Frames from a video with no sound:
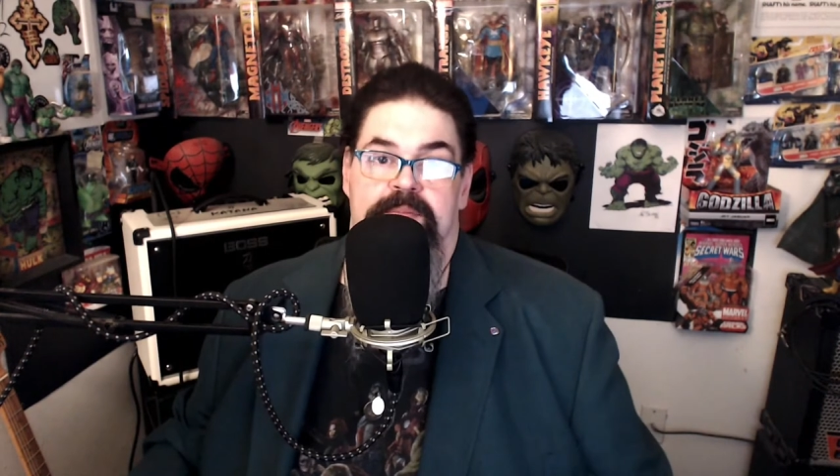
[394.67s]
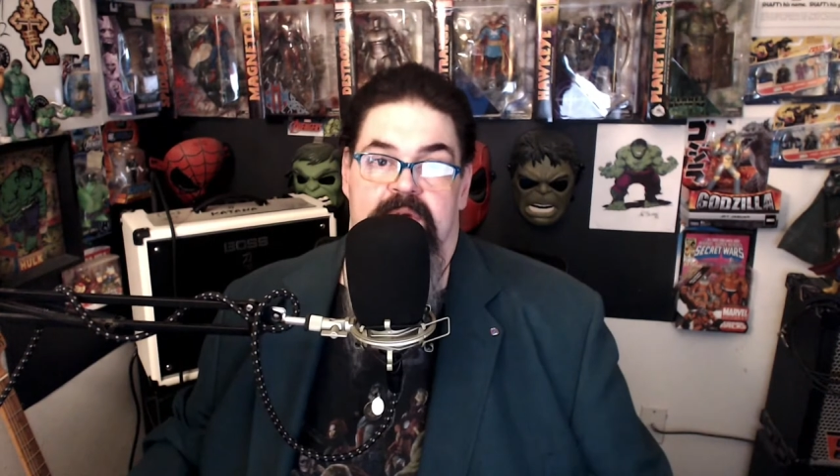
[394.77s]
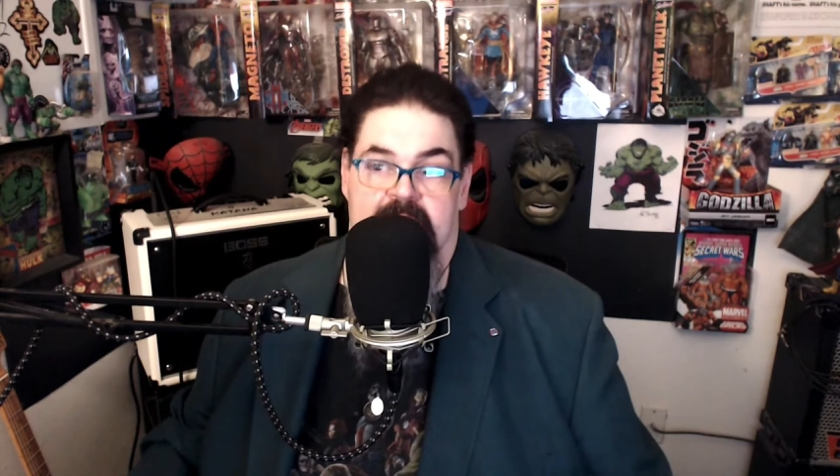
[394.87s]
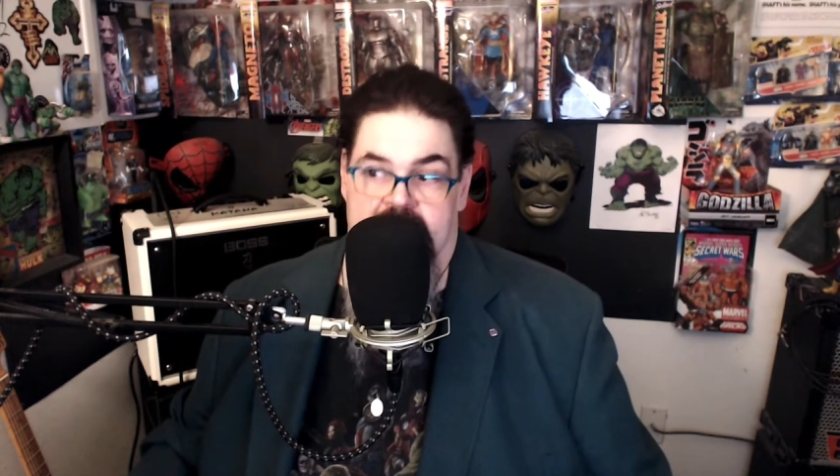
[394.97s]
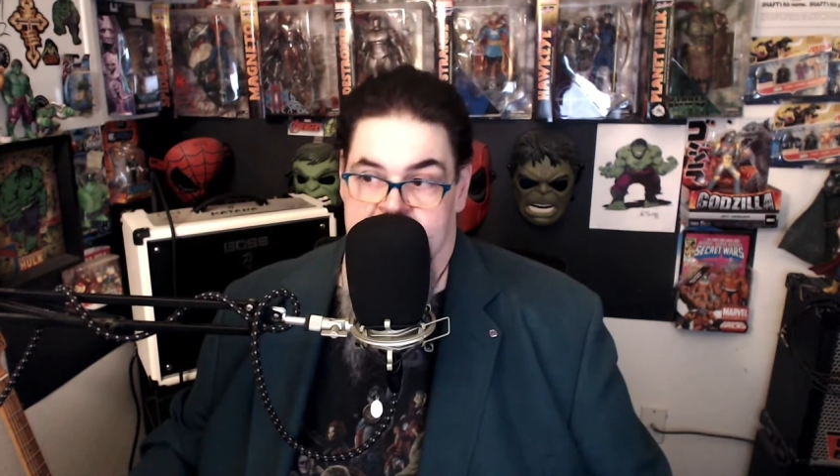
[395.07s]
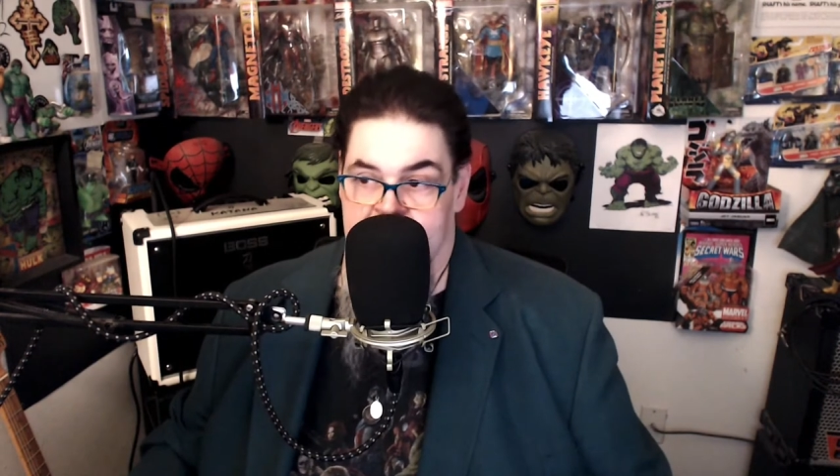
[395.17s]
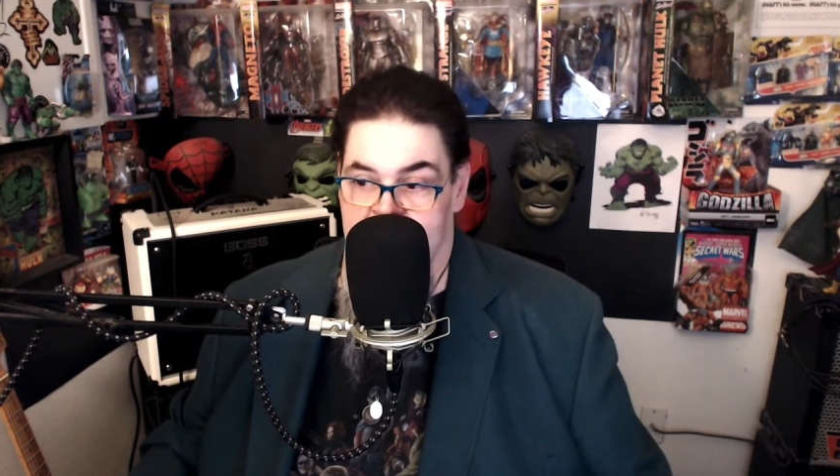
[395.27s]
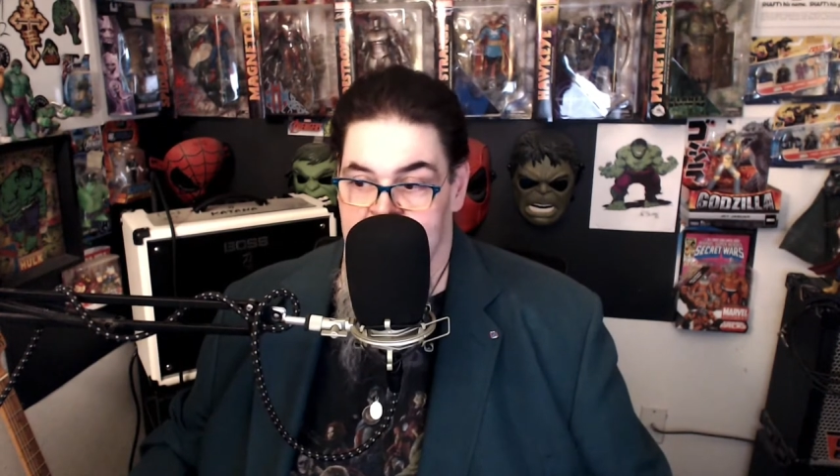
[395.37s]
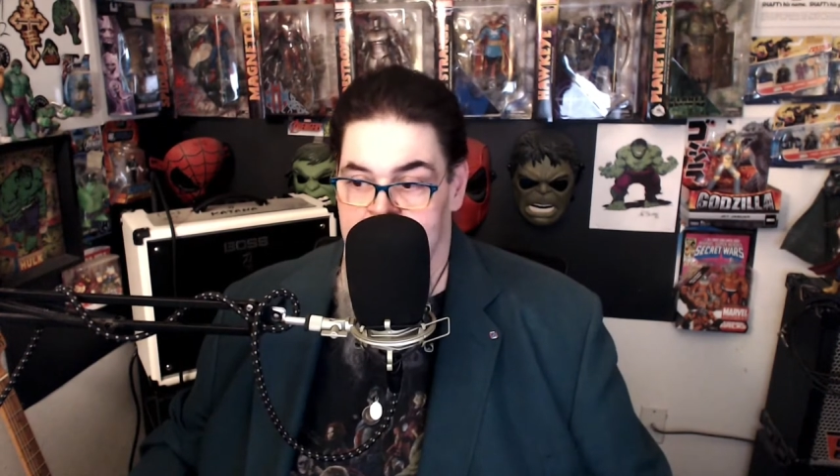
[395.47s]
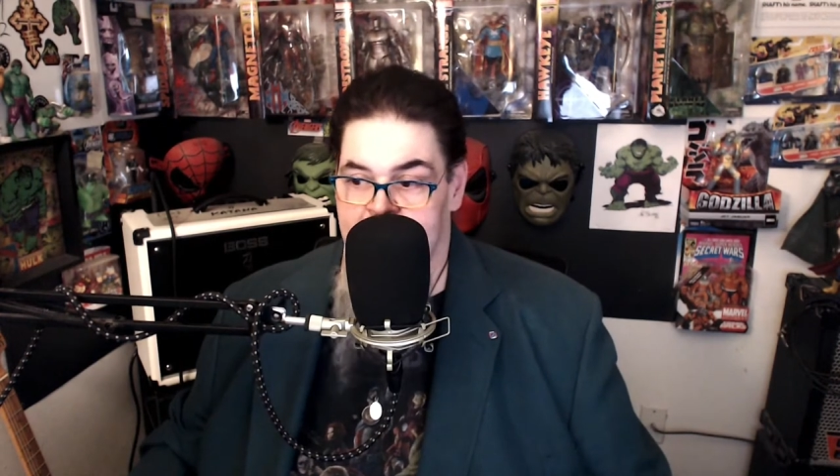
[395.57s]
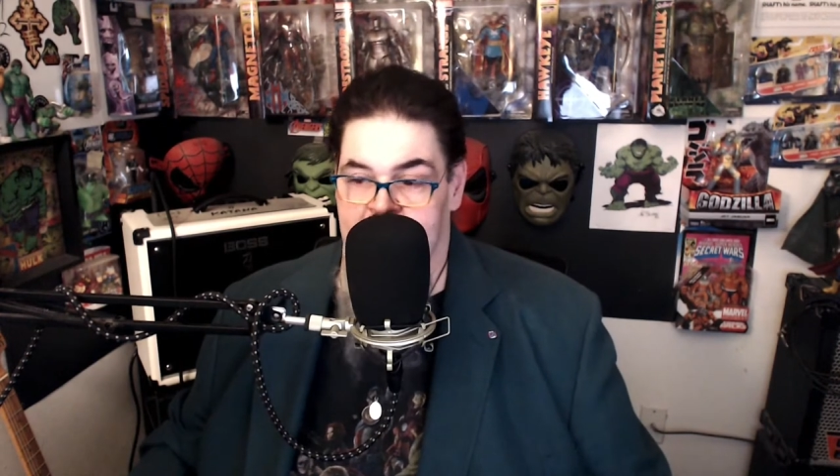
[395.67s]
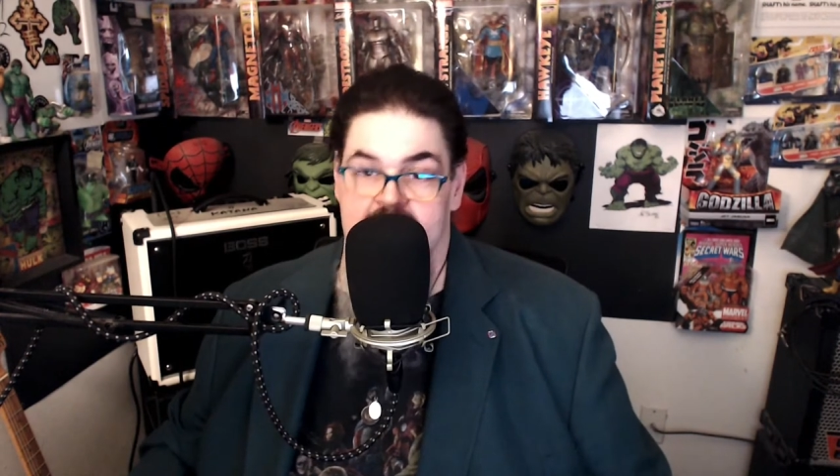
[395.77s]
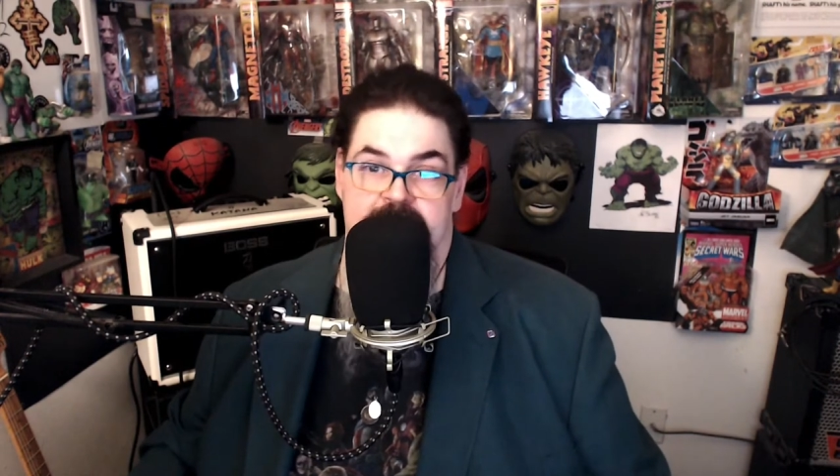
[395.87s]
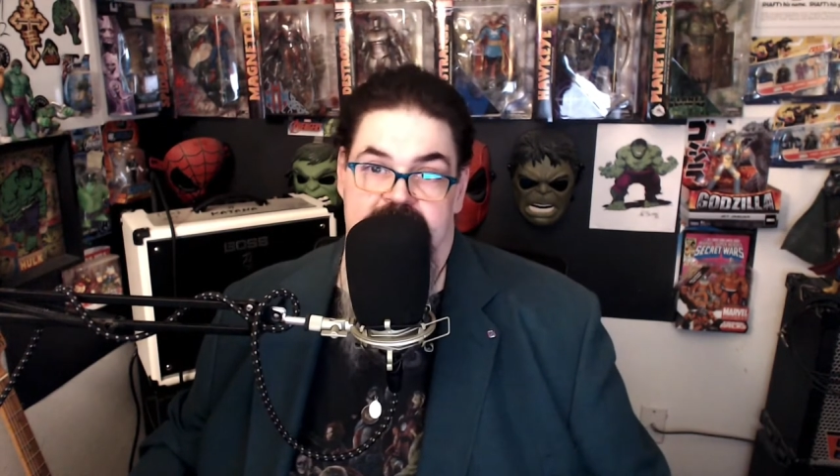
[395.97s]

a break and I'll come back and